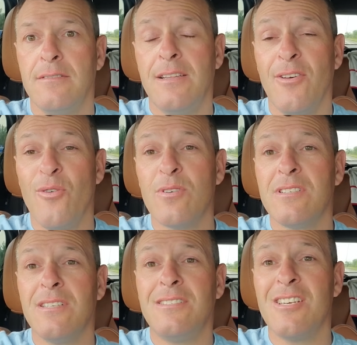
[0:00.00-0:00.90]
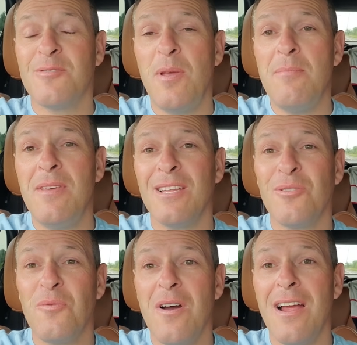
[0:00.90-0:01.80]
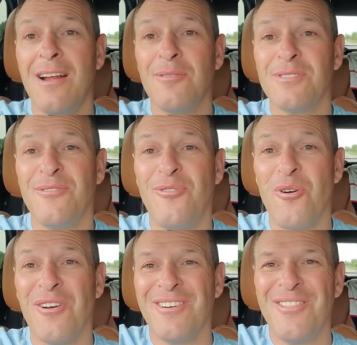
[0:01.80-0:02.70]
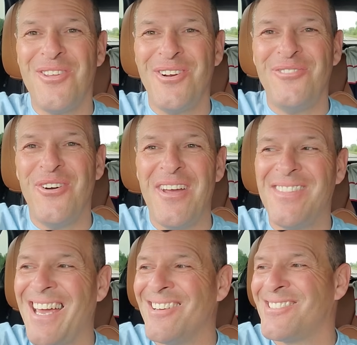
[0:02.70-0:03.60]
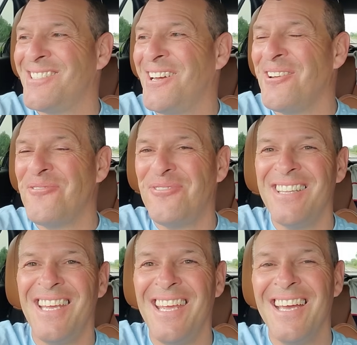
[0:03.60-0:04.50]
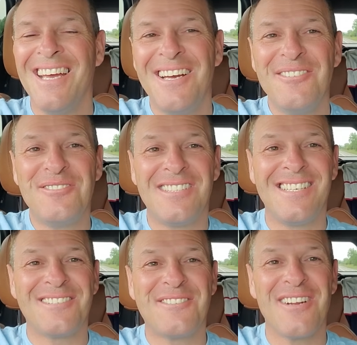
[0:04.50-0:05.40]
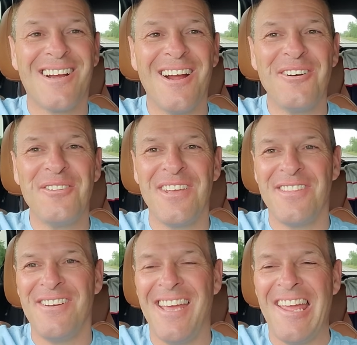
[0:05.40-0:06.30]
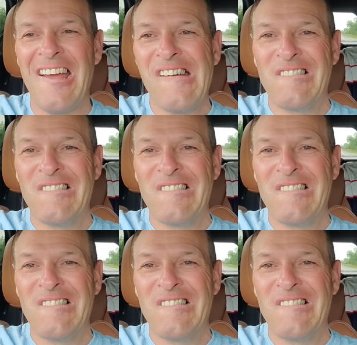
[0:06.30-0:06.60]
And the horse that just beat me at the wire was a $435,000 filly. It was a sister to Carl the other day.